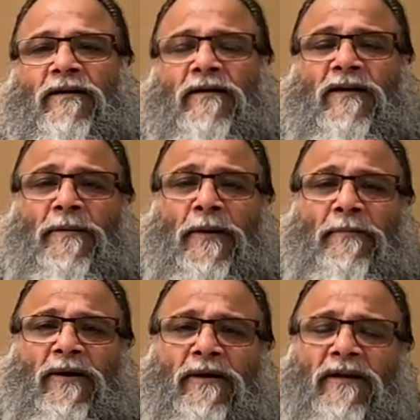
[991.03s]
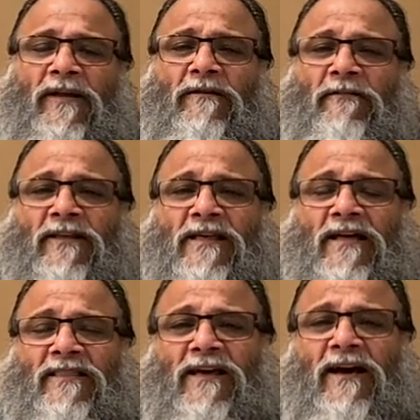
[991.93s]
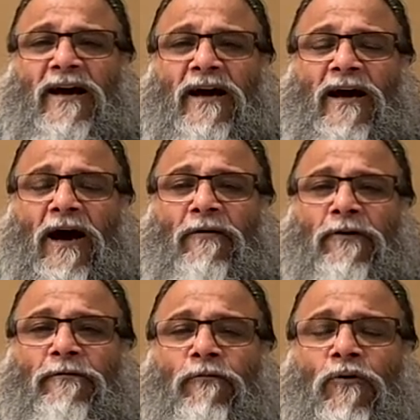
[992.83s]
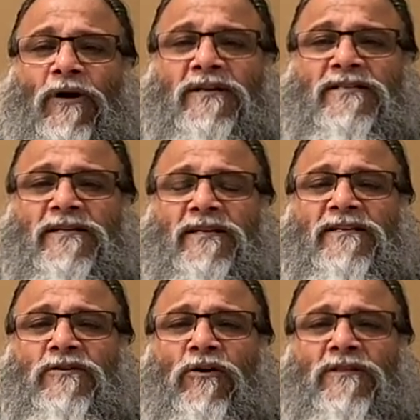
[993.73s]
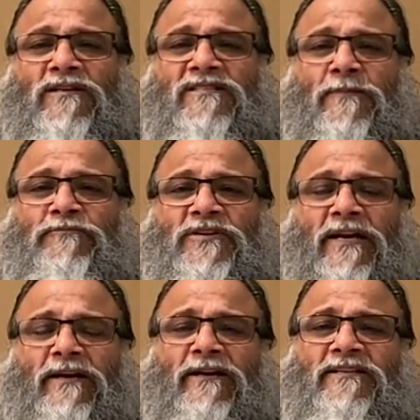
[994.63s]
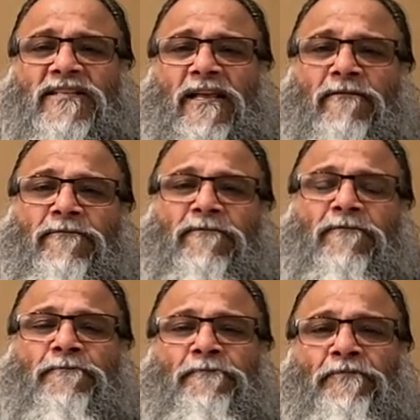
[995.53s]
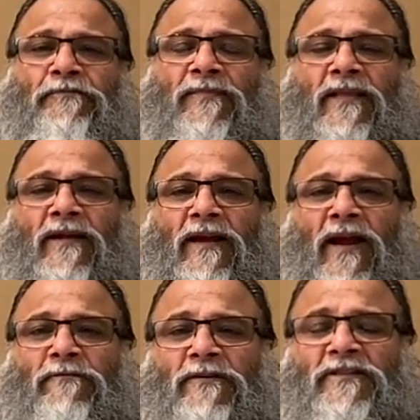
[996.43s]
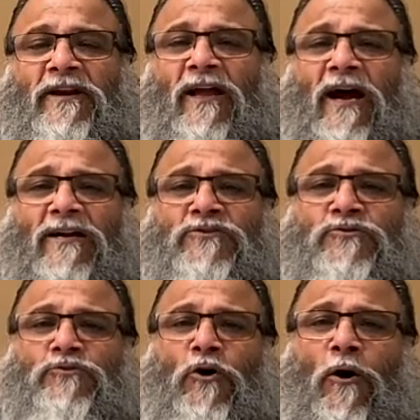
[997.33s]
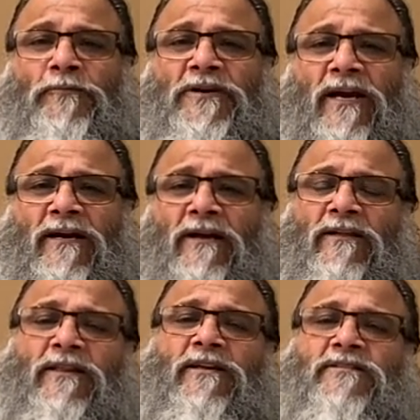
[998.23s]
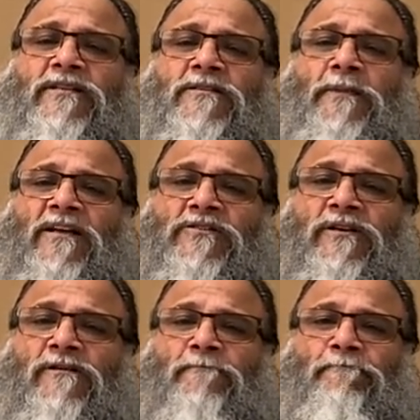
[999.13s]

Remember, in Vedanta, our focus is on the subject itself and with regards to the object, there is dispassion.